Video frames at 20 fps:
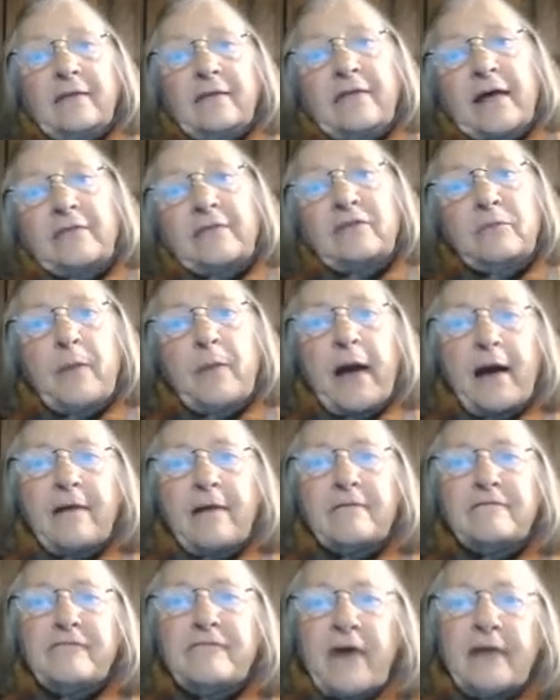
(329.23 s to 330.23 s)
That's
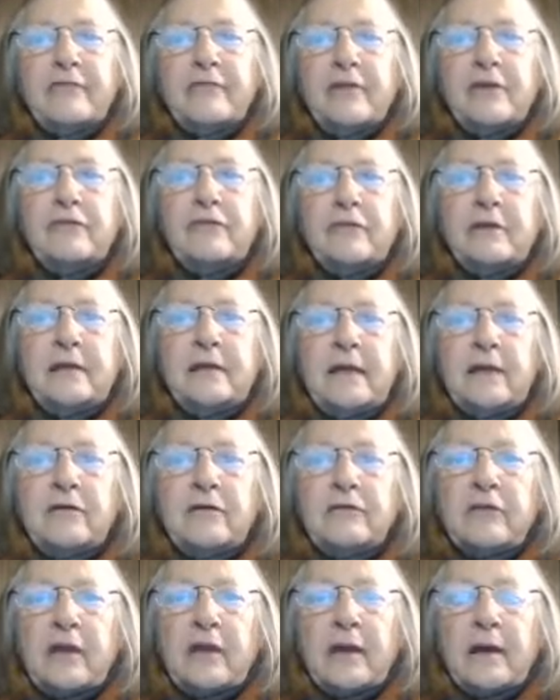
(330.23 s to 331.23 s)
about 500
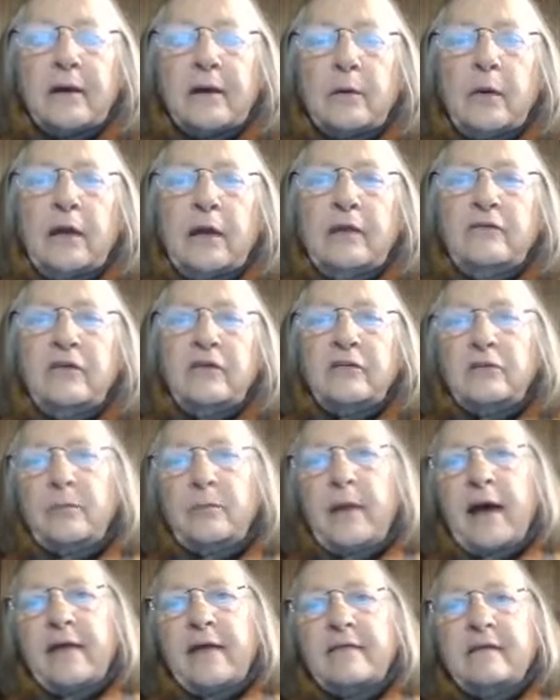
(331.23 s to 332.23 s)
years ago, just
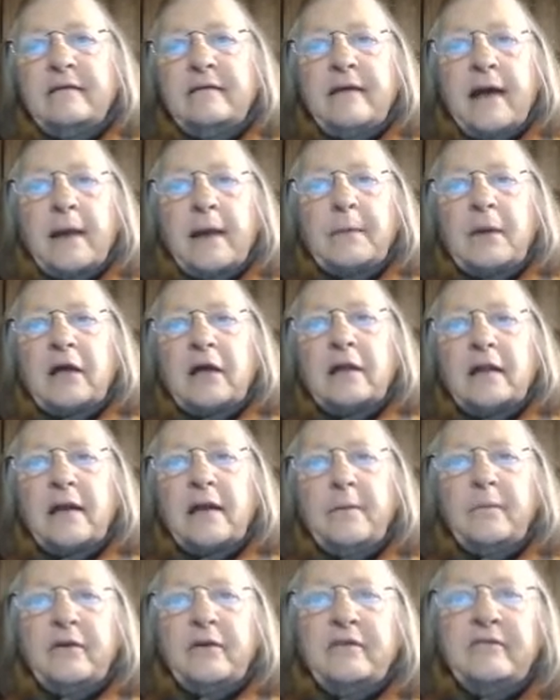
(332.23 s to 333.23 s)
about the time
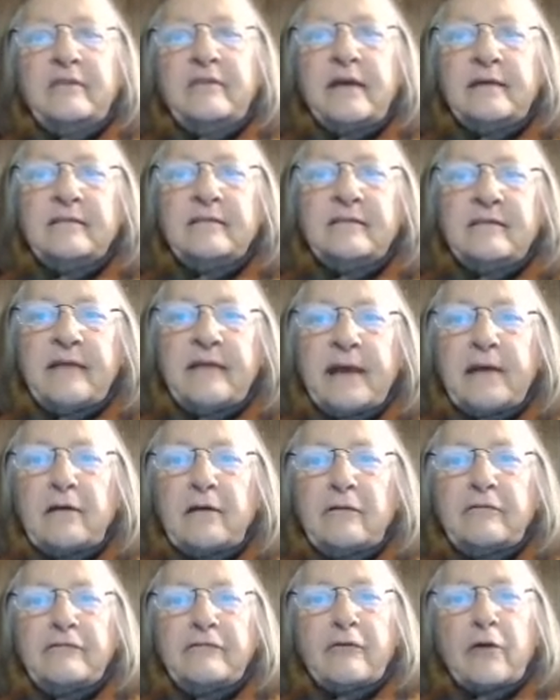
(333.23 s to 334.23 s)
Columbus set
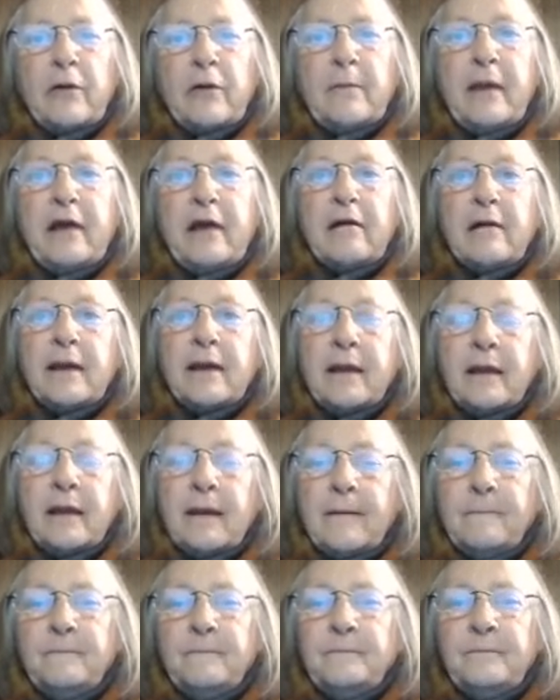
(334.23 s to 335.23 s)
sail for
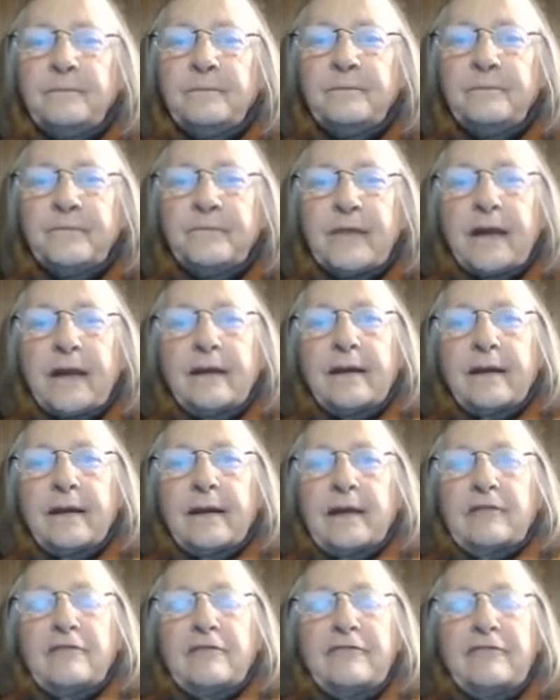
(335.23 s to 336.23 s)
America.
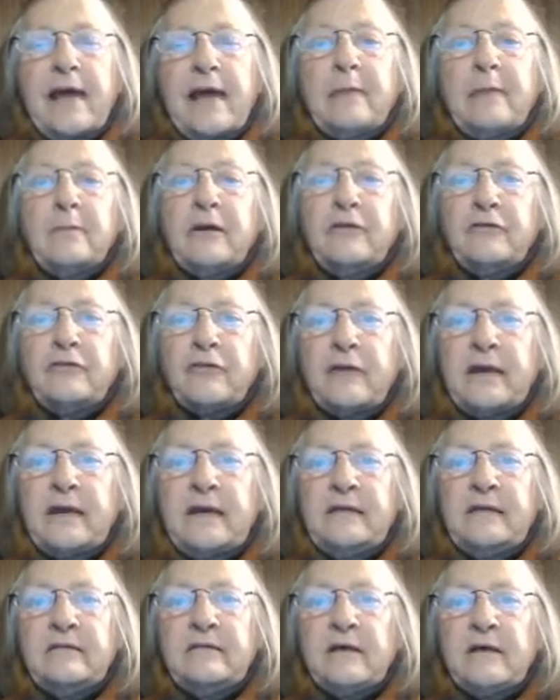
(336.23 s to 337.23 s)
The family
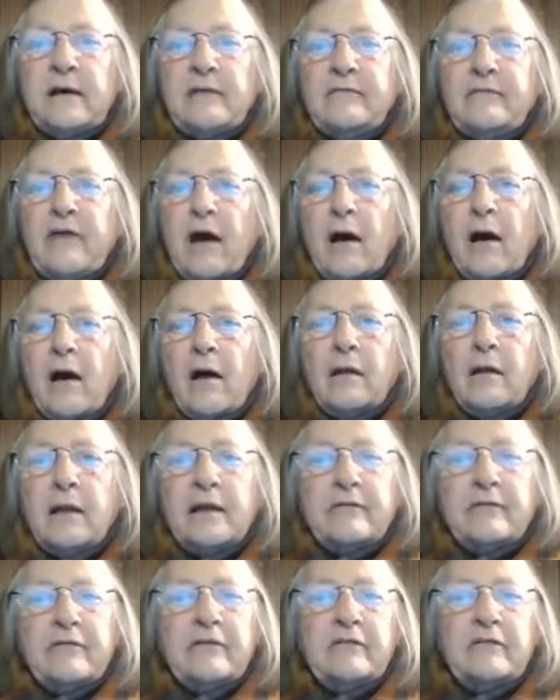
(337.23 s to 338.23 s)
trees of all
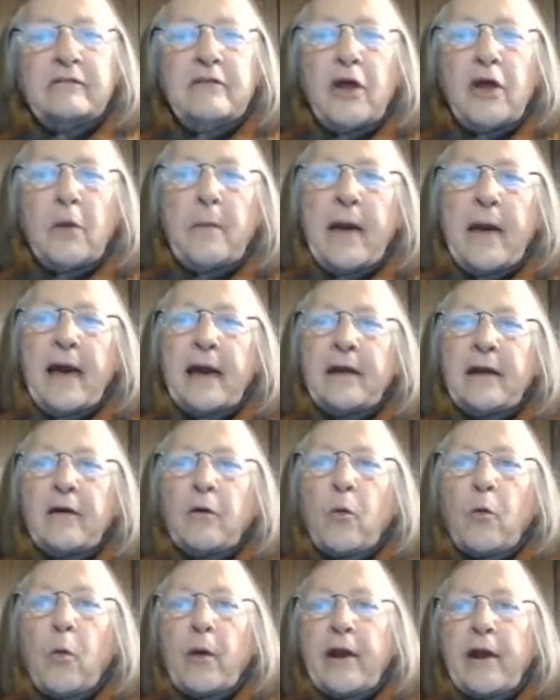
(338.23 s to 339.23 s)
of us, no
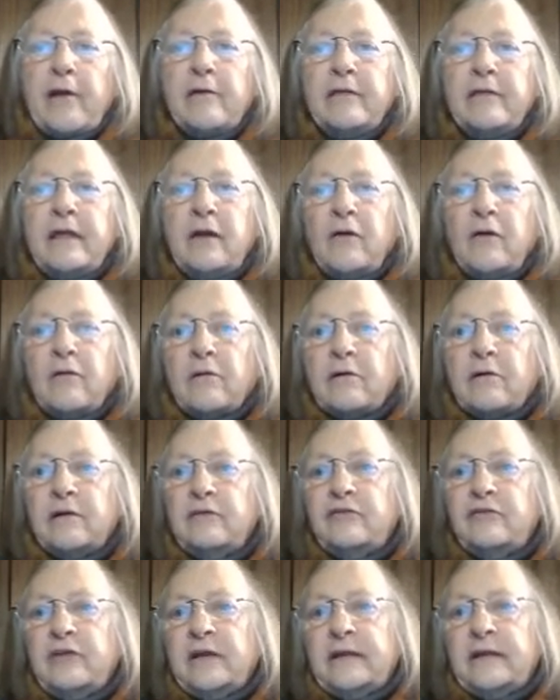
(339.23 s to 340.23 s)
matter where the
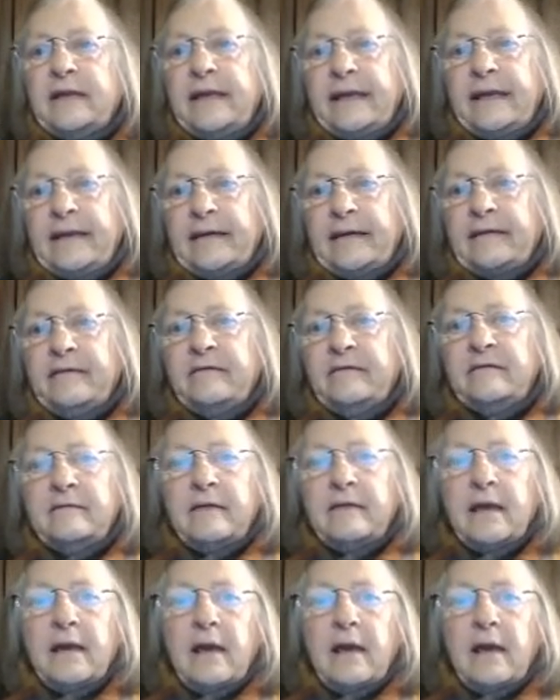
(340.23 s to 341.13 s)
origin is,